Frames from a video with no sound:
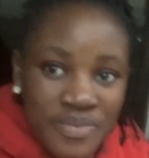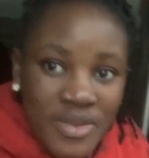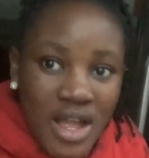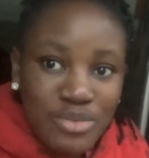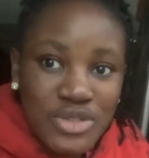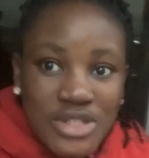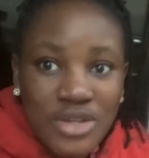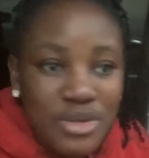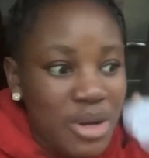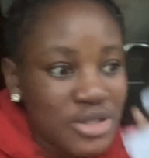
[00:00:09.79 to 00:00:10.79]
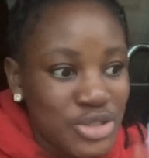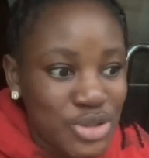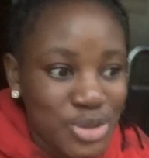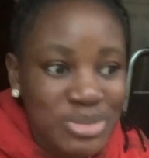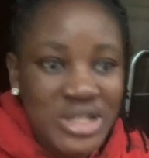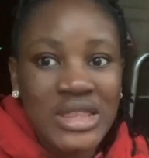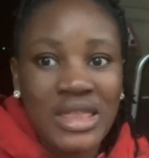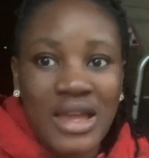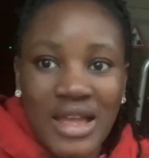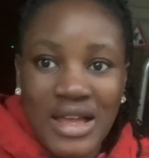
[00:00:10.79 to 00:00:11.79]
I will tell you about the job
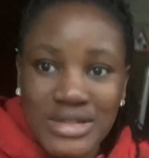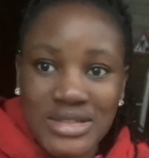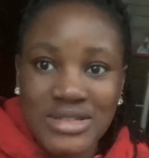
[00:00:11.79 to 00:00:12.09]
later and